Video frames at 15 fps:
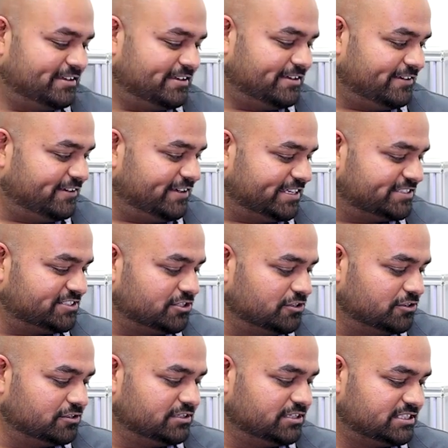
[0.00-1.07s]
Alright,
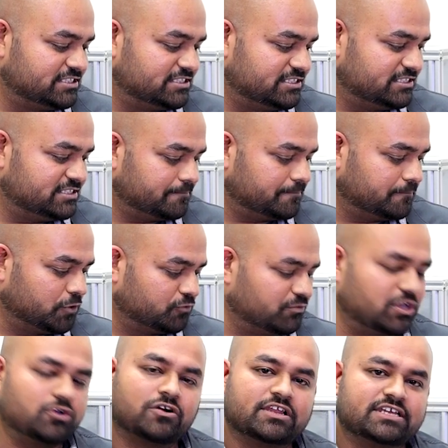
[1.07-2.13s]
so this is what we
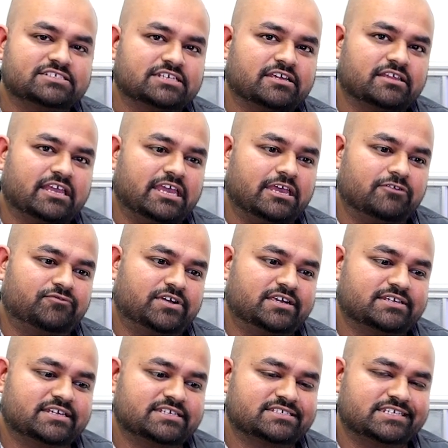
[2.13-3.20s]
call as our AFR
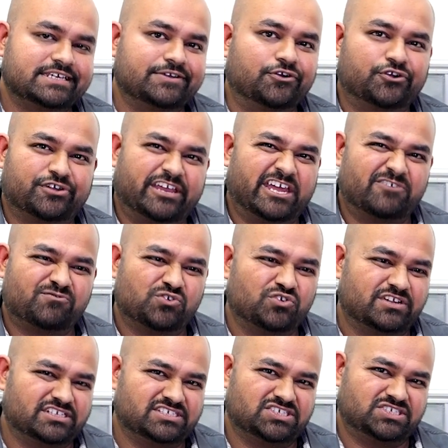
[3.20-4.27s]
testing or airflow
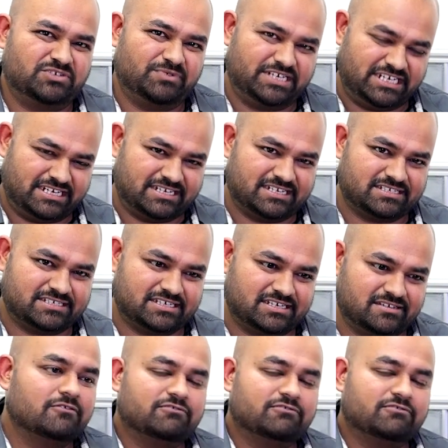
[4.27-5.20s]
resistivity testing.